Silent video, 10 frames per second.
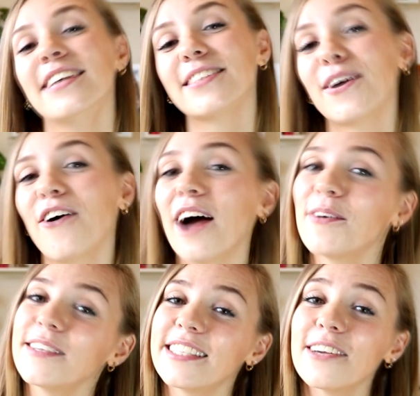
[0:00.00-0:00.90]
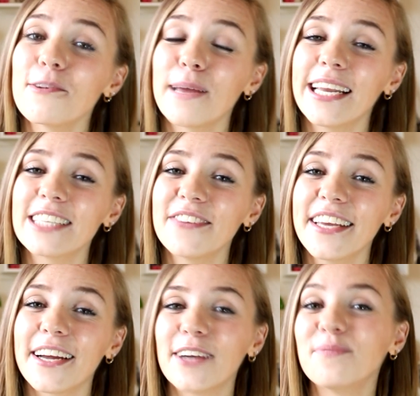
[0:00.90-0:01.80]
So I will see you in my next
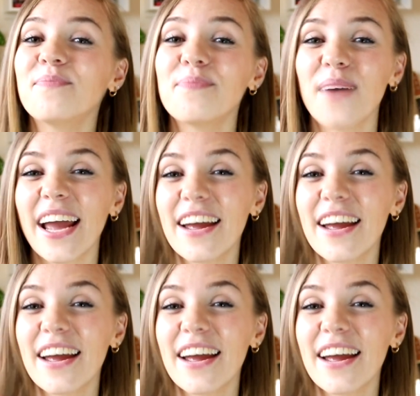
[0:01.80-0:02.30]
video. Bye